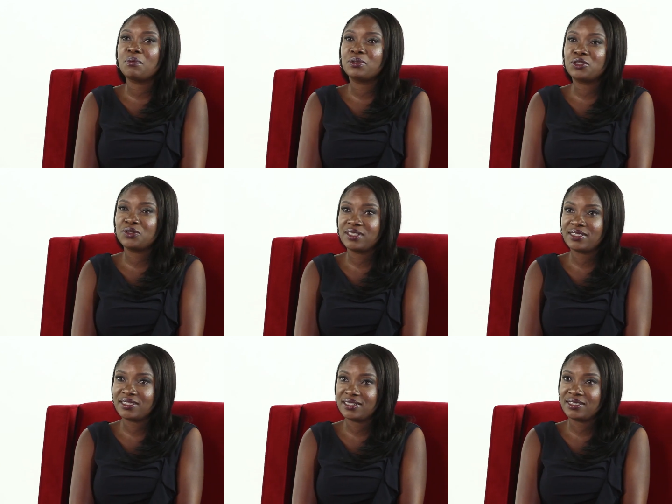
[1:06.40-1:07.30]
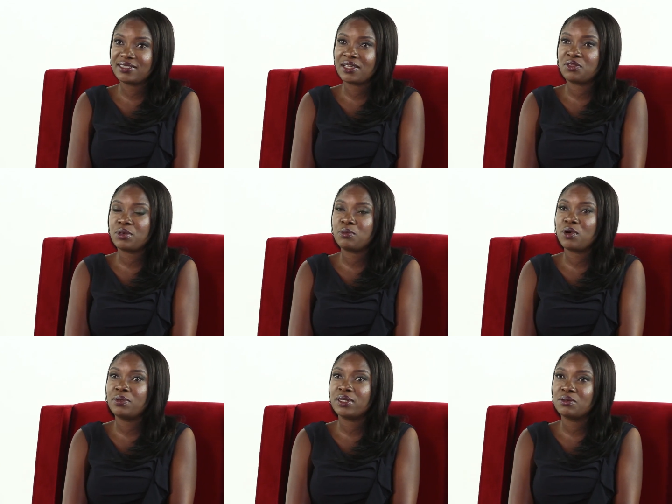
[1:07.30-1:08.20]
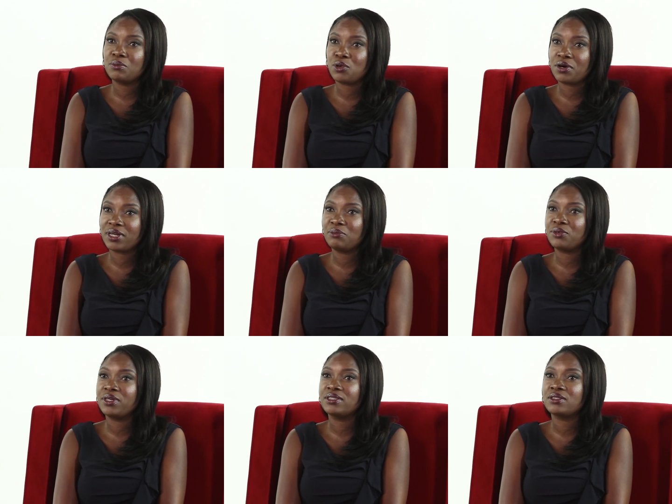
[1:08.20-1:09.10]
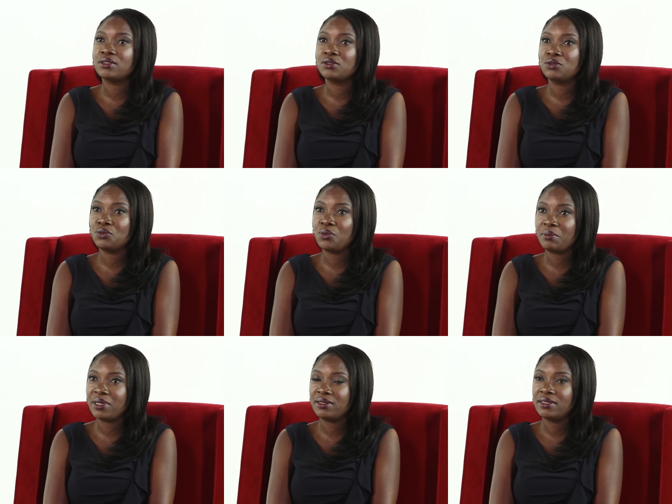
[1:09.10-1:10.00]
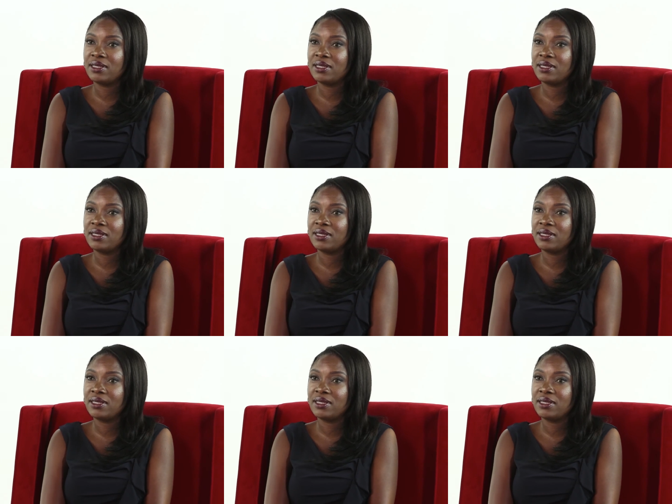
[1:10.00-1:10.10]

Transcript: opportunities that the Republican Party brings to women.